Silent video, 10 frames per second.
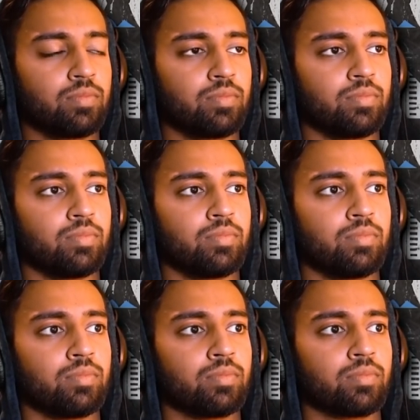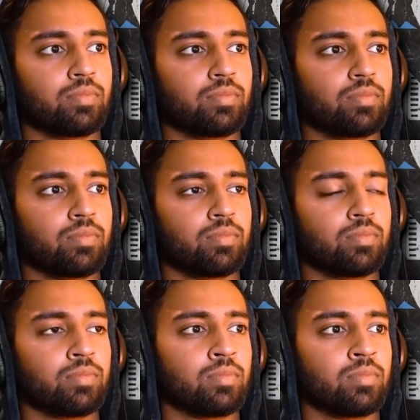
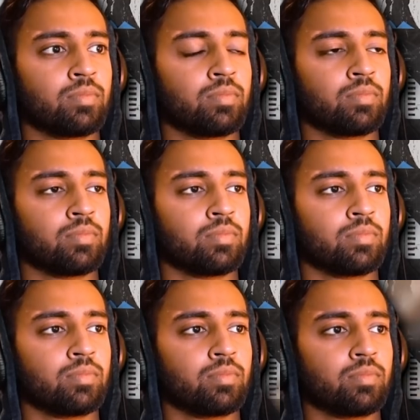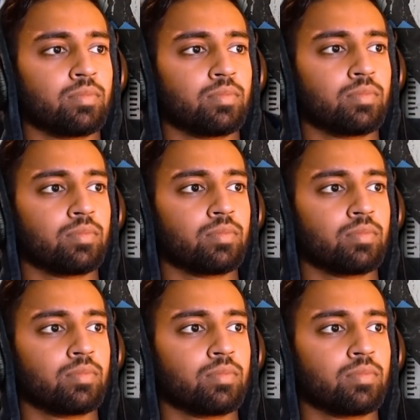
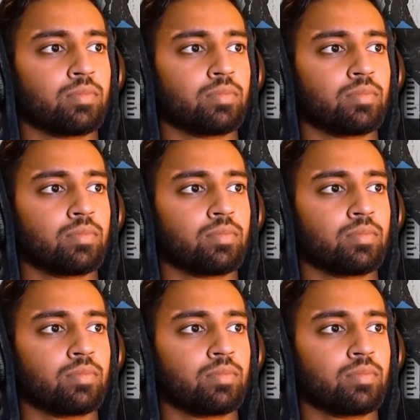No words are spoken by the person on screen.